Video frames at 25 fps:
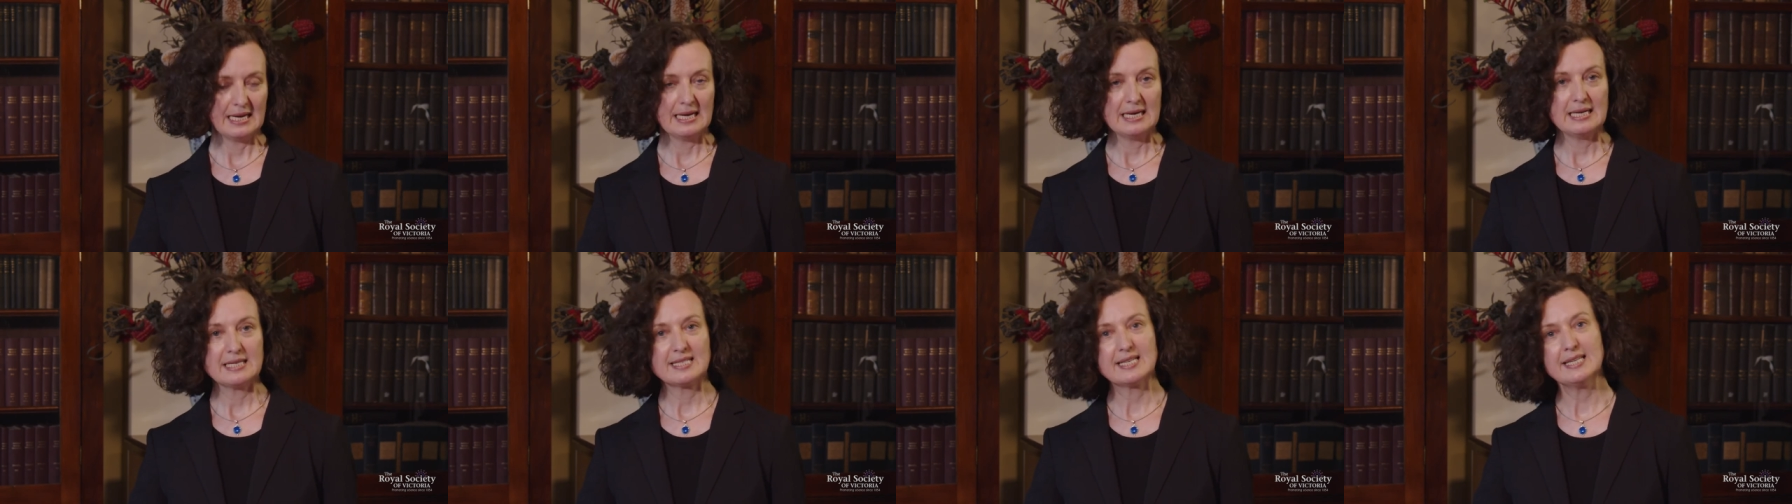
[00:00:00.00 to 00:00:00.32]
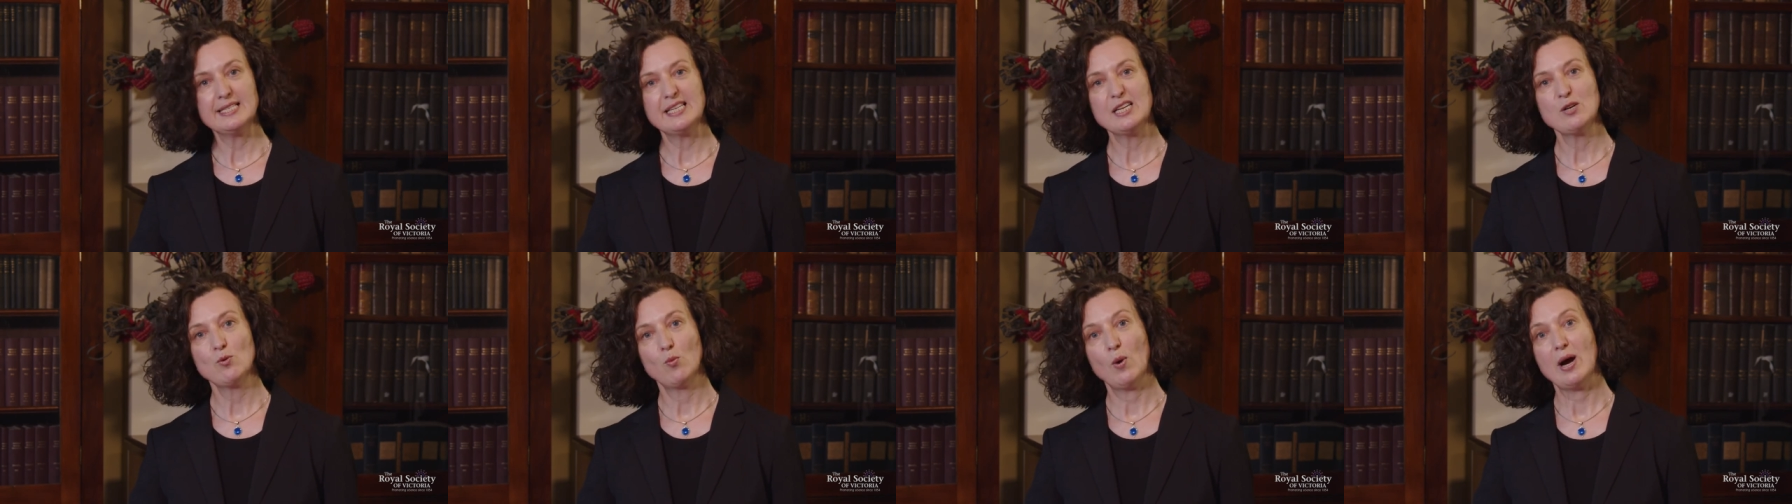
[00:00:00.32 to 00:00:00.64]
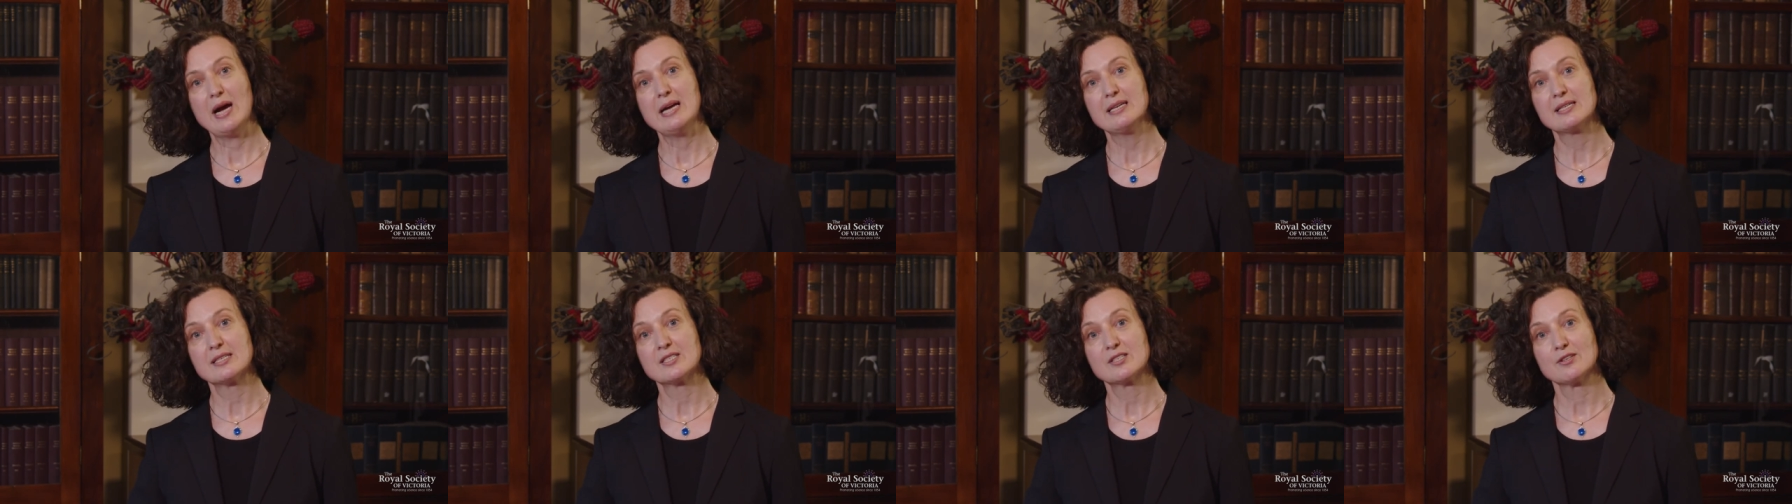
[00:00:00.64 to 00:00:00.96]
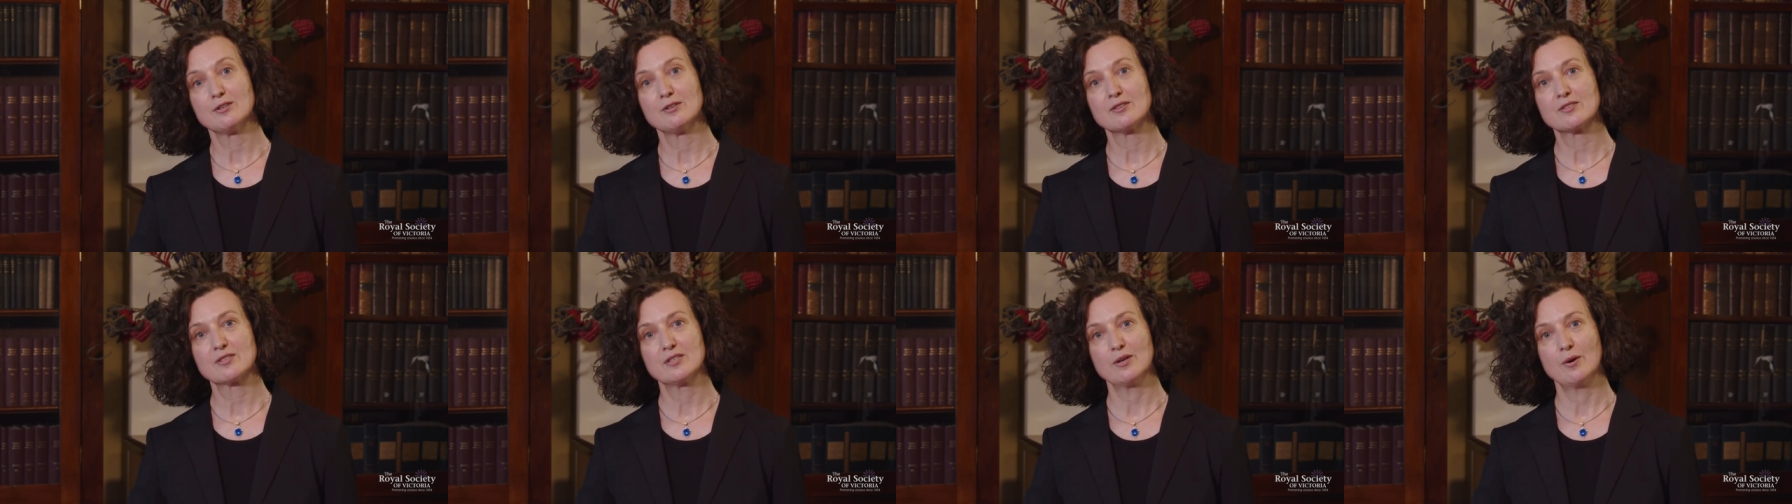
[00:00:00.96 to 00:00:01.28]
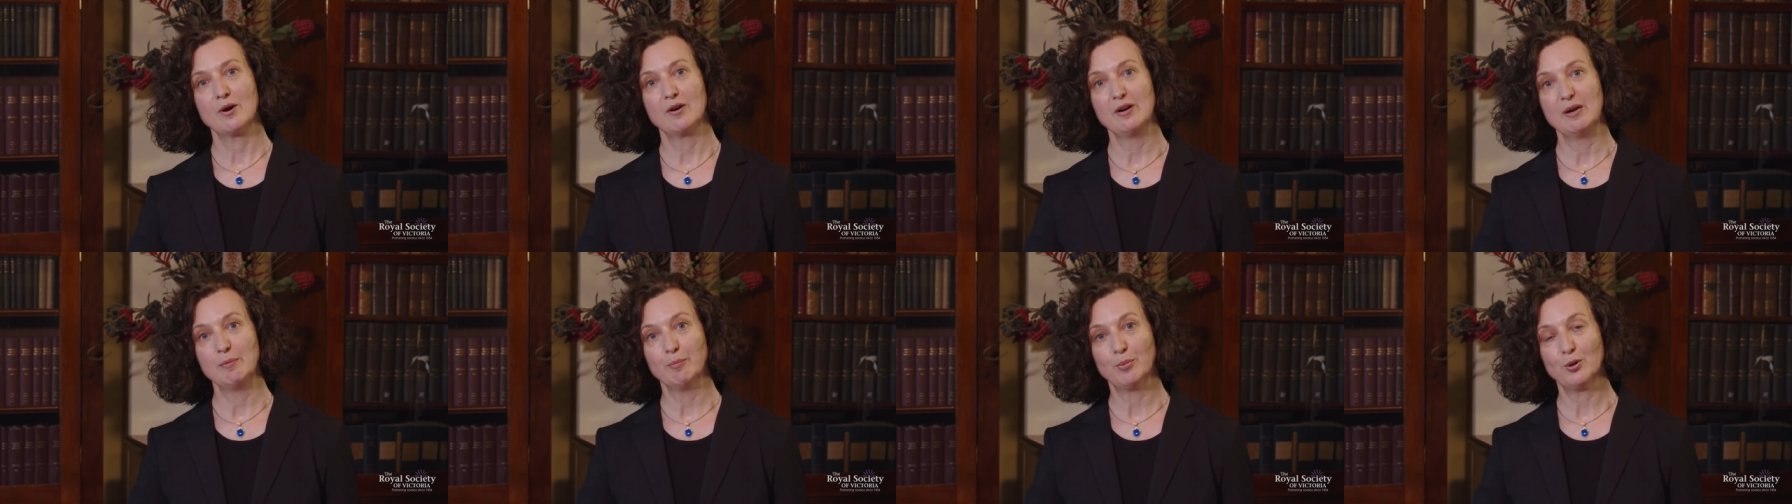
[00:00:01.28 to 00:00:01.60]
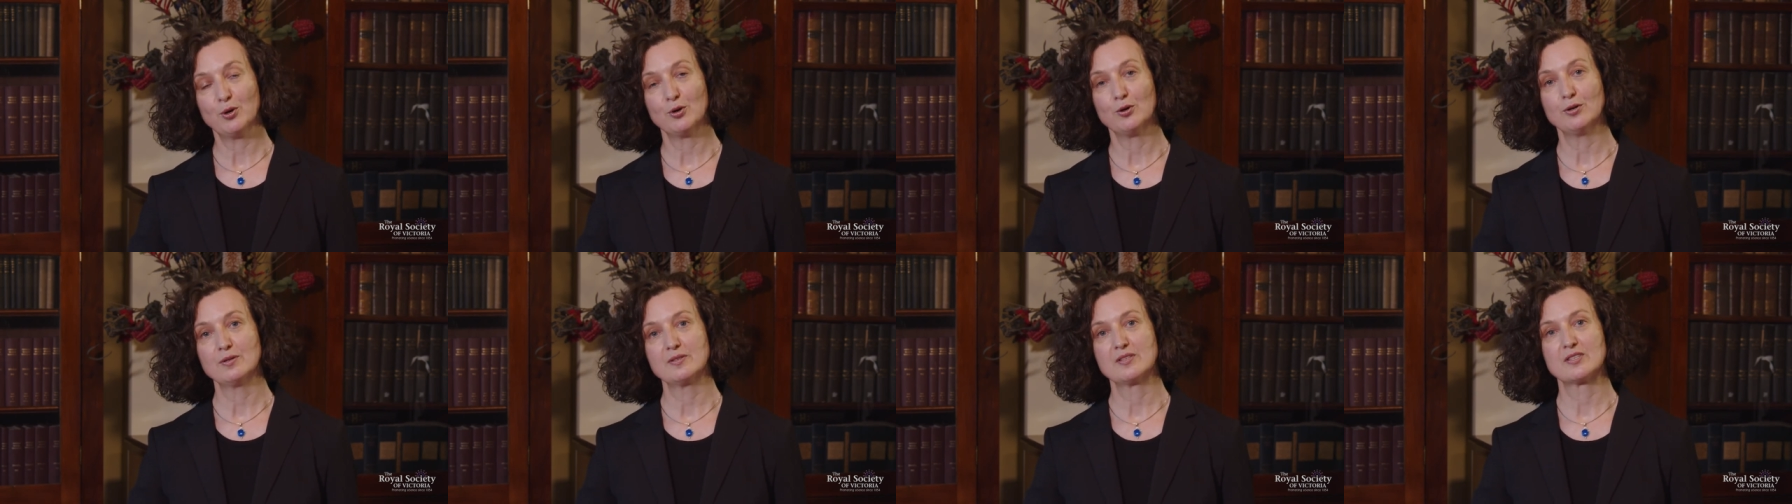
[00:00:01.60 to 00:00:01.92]
City waste is also an
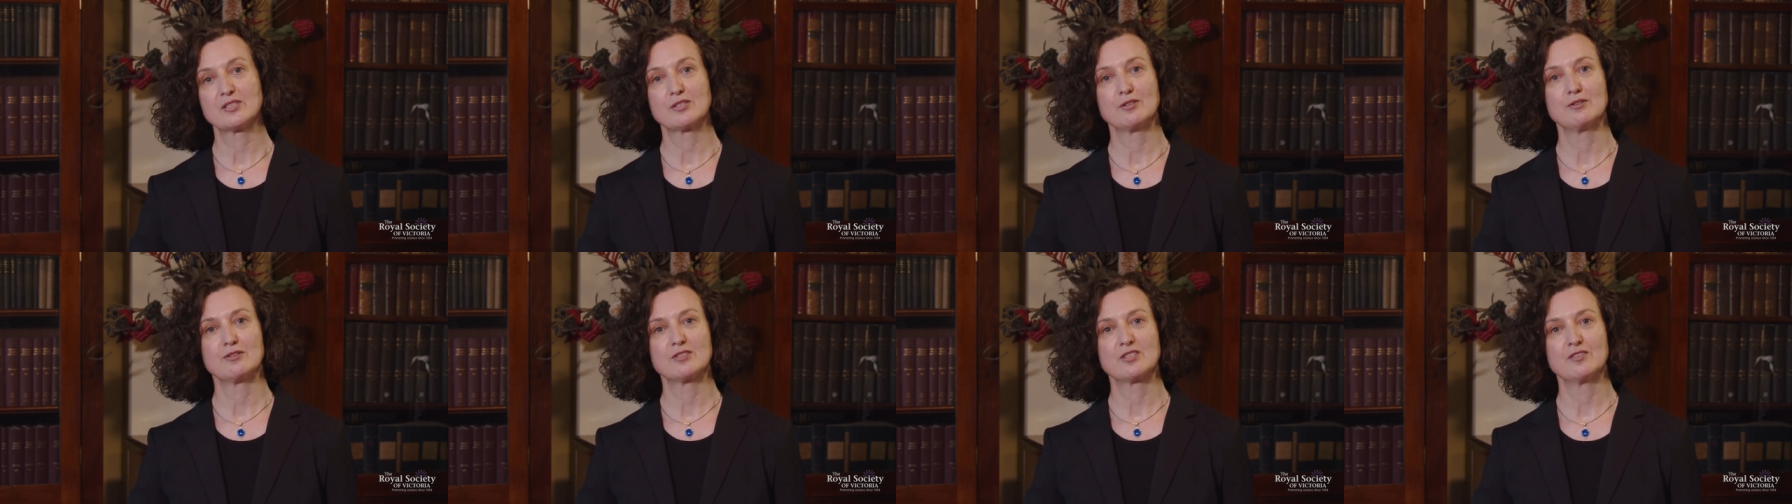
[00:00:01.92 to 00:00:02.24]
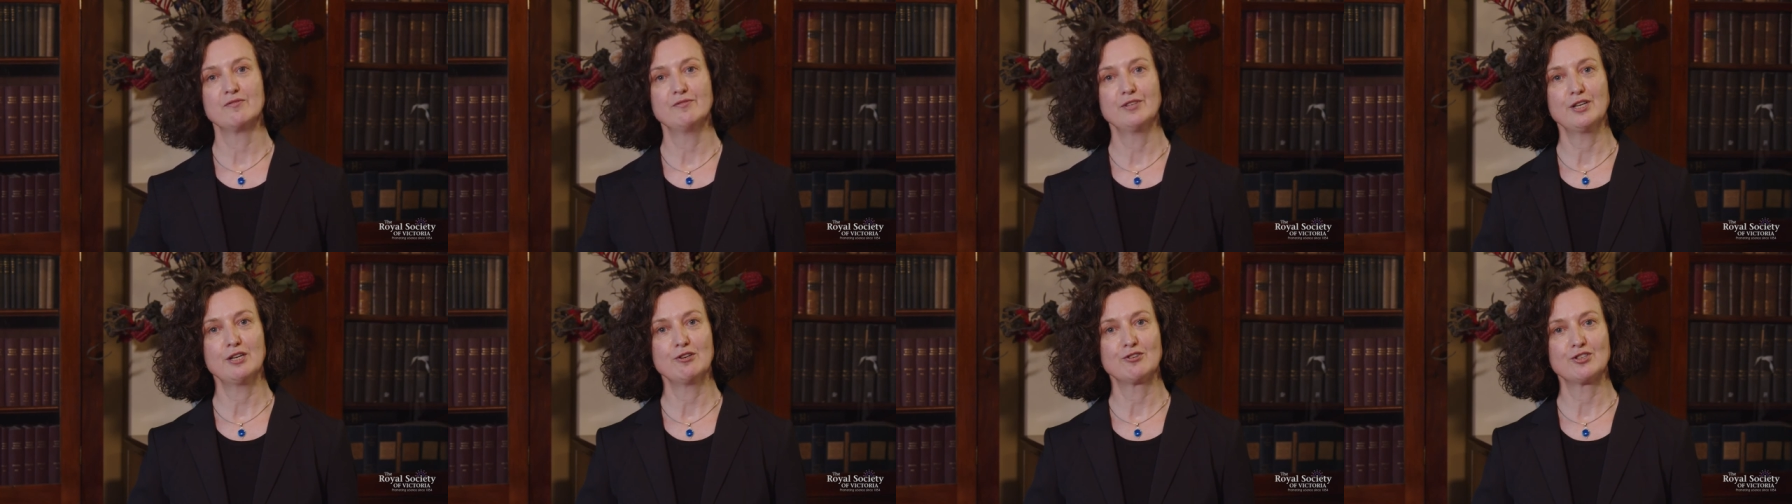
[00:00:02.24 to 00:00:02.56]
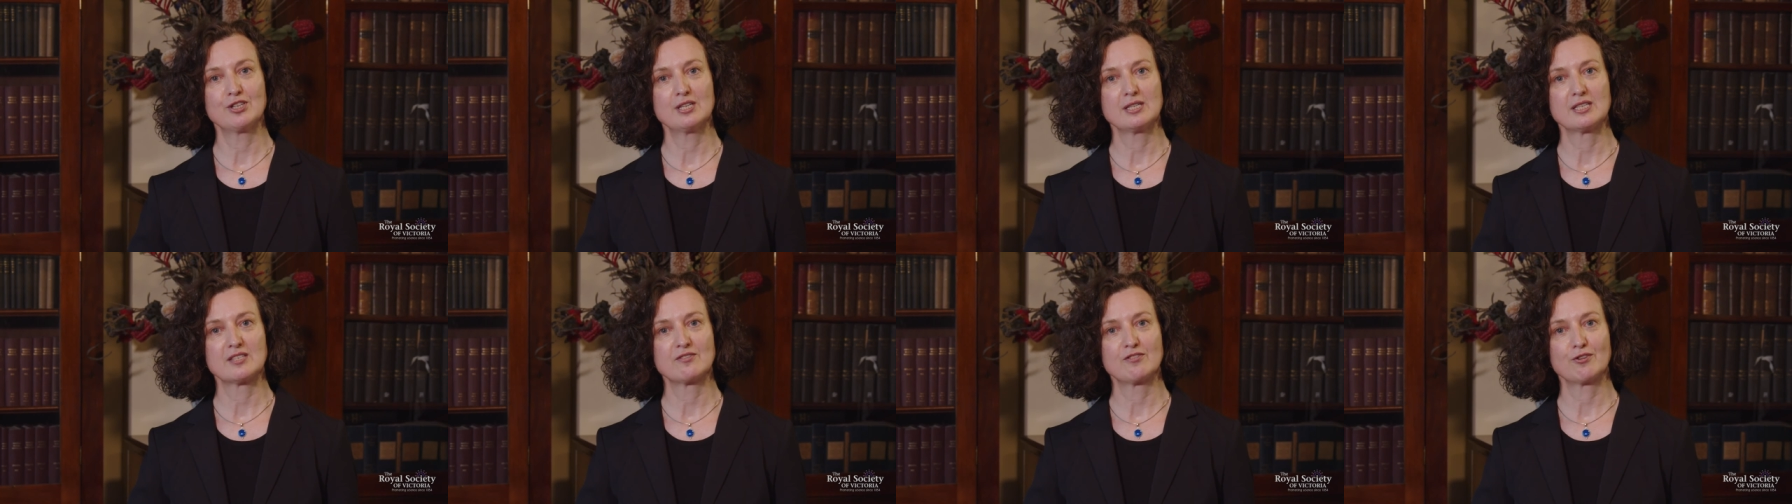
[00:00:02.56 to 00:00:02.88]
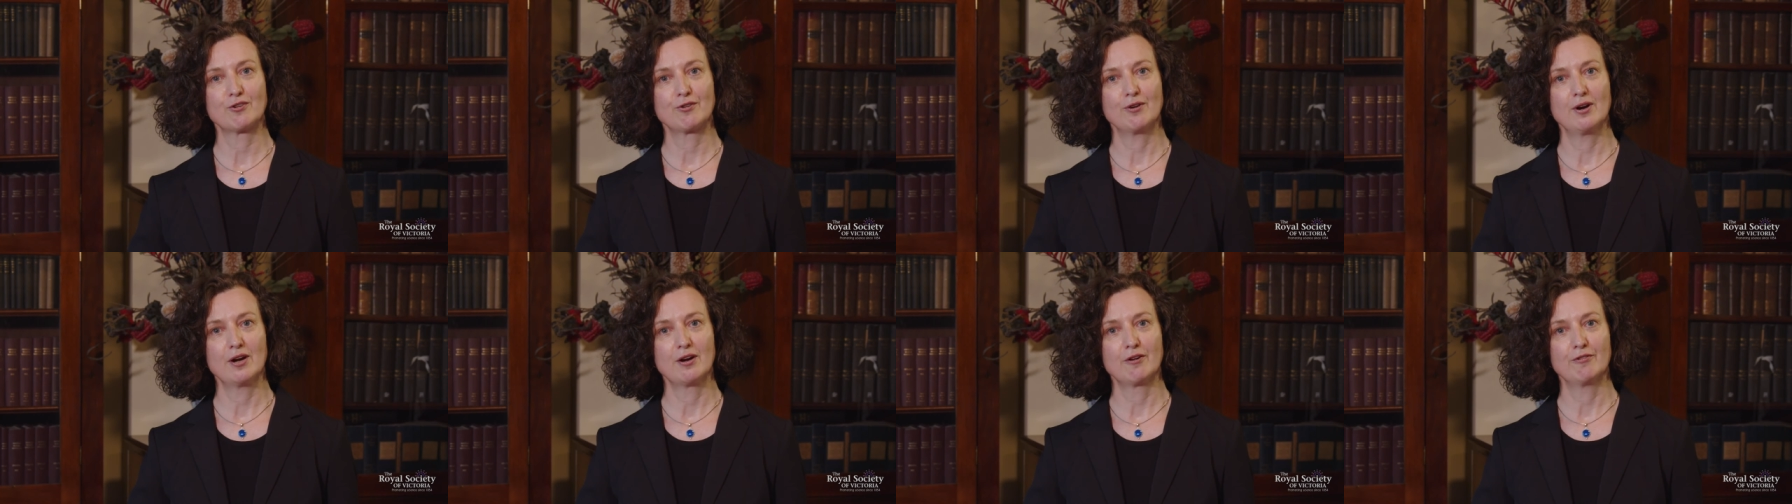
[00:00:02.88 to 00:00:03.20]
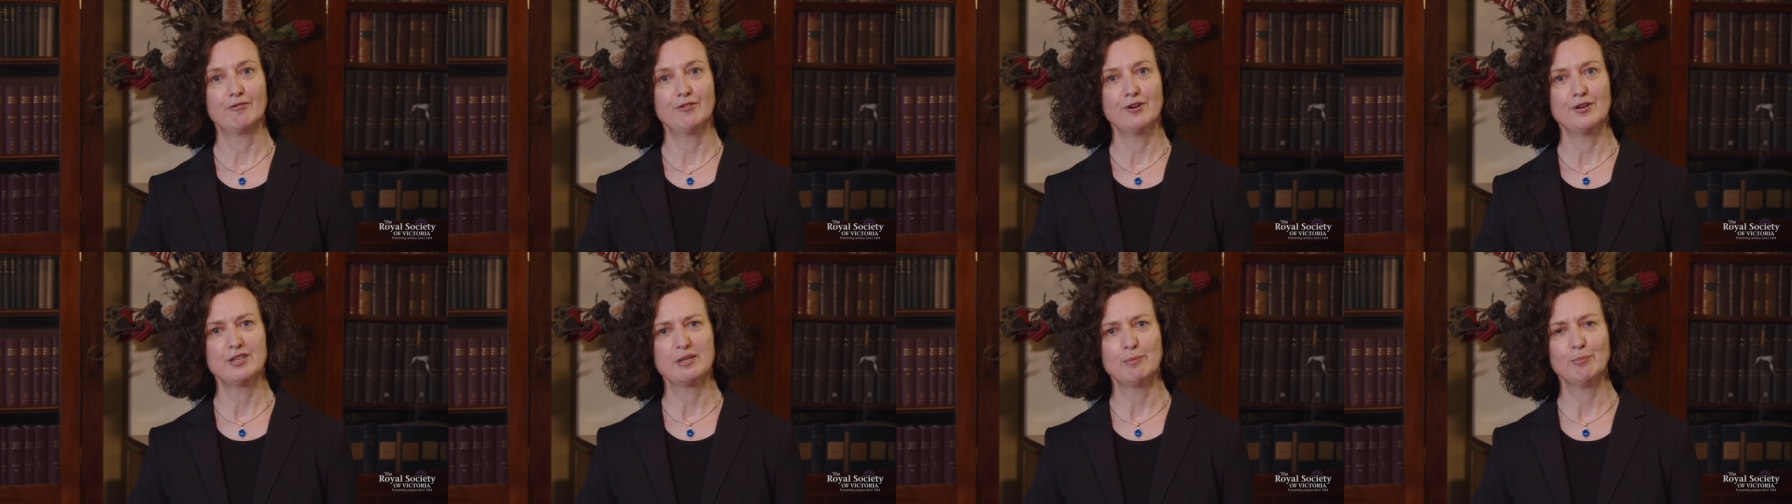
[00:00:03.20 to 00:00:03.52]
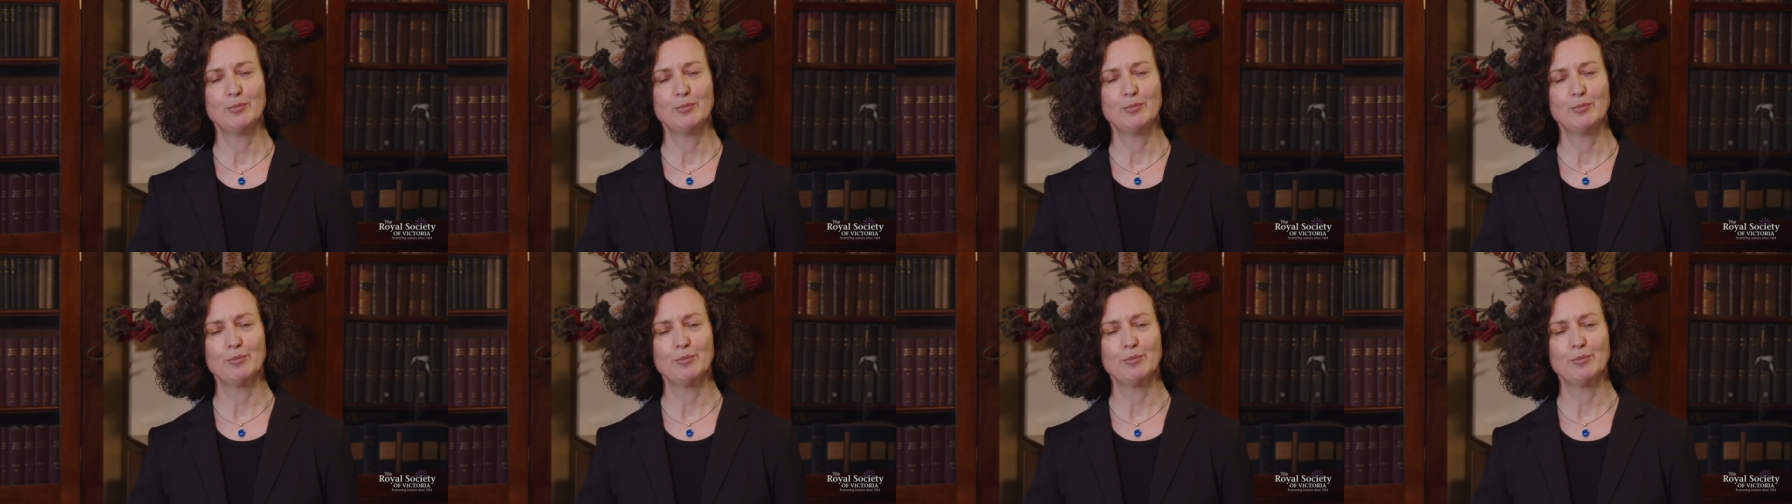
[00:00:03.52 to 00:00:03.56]
important source of nutrients for growing food,